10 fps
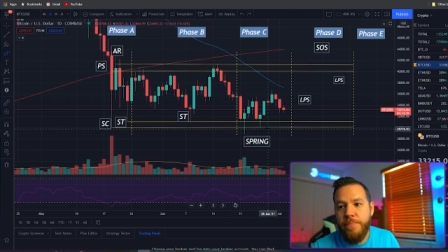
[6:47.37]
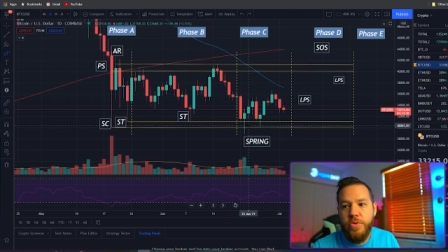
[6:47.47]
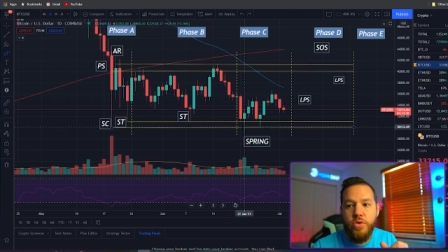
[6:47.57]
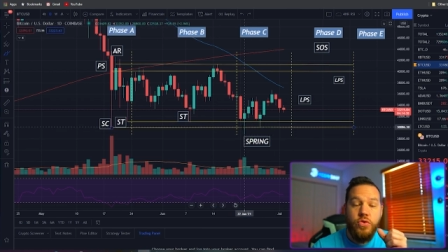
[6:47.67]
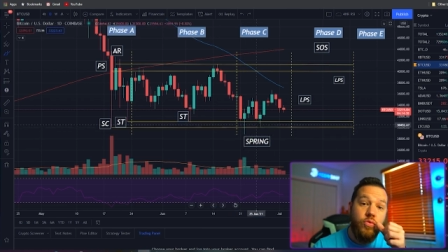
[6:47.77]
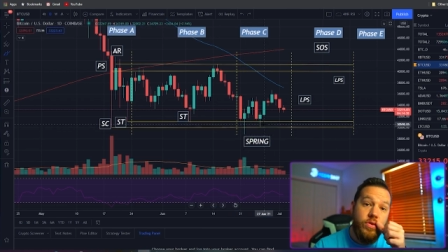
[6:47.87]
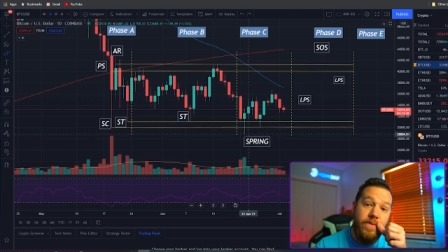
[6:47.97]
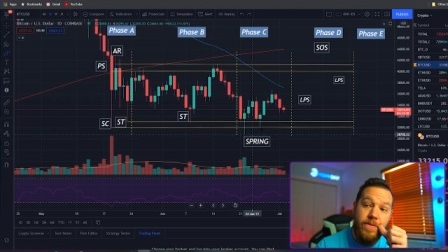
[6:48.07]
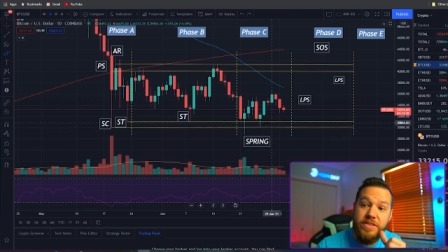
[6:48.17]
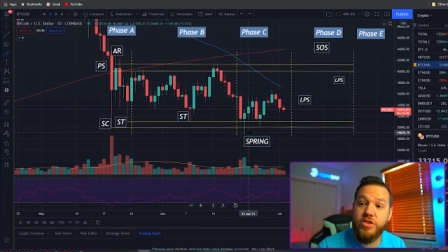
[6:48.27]
two
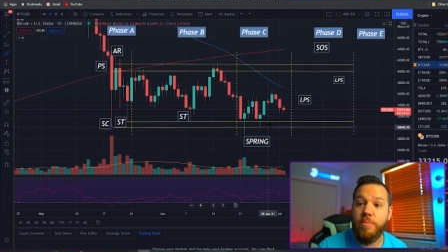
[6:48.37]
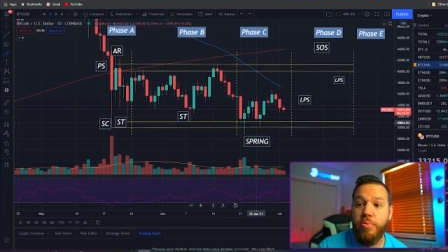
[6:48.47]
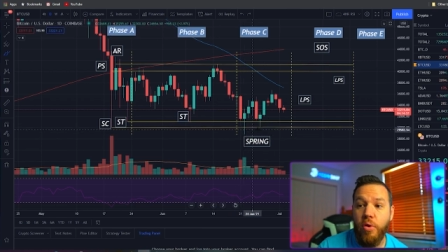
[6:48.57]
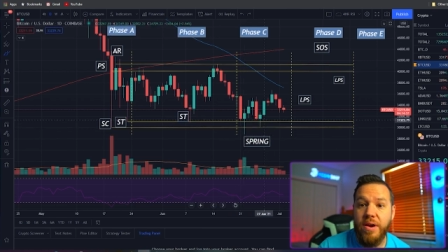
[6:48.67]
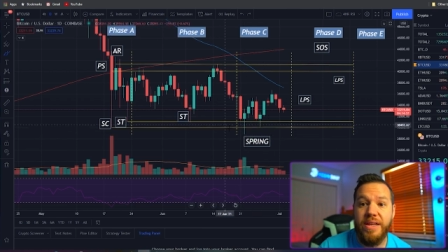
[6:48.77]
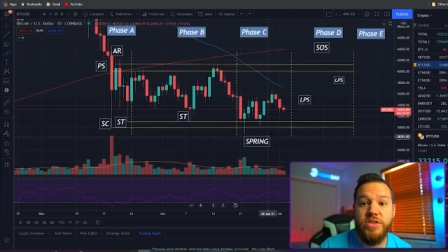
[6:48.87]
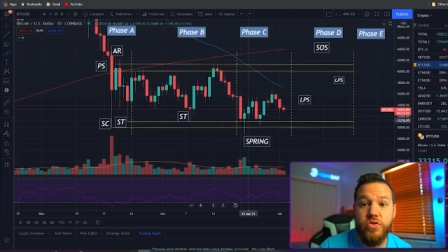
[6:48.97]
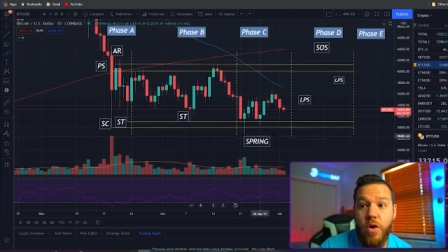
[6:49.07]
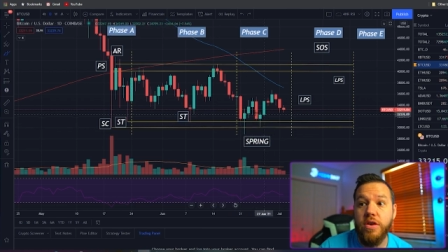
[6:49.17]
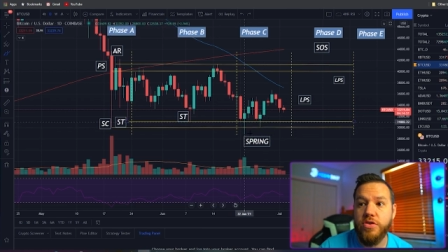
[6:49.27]
different support and
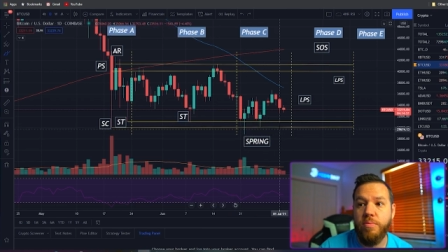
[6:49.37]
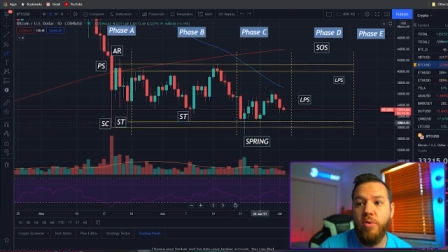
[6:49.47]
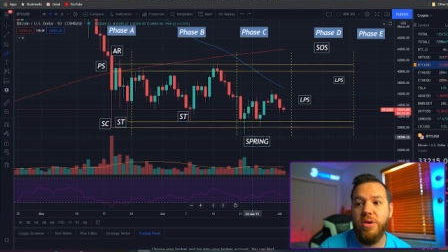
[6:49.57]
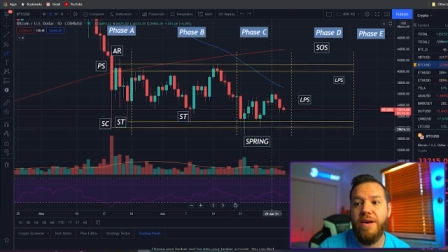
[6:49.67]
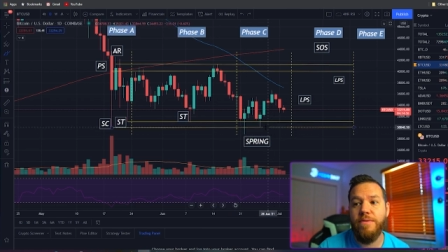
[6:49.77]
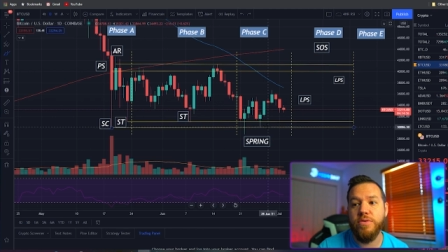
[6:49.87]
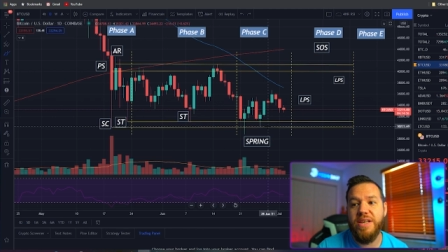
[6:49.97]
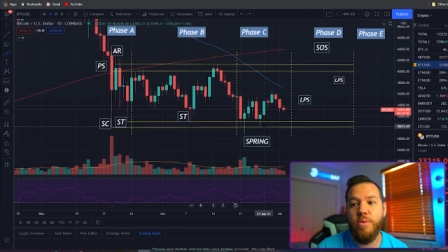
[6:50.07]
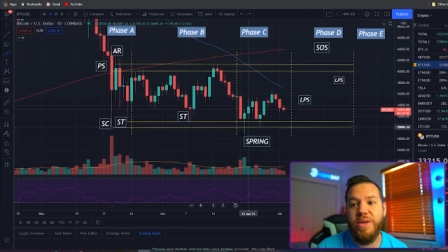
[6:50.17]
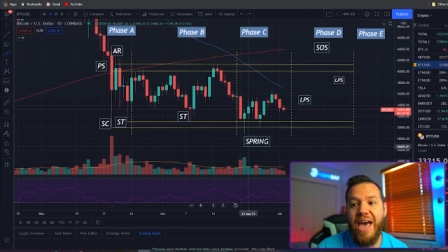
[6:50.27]
strong support levels and we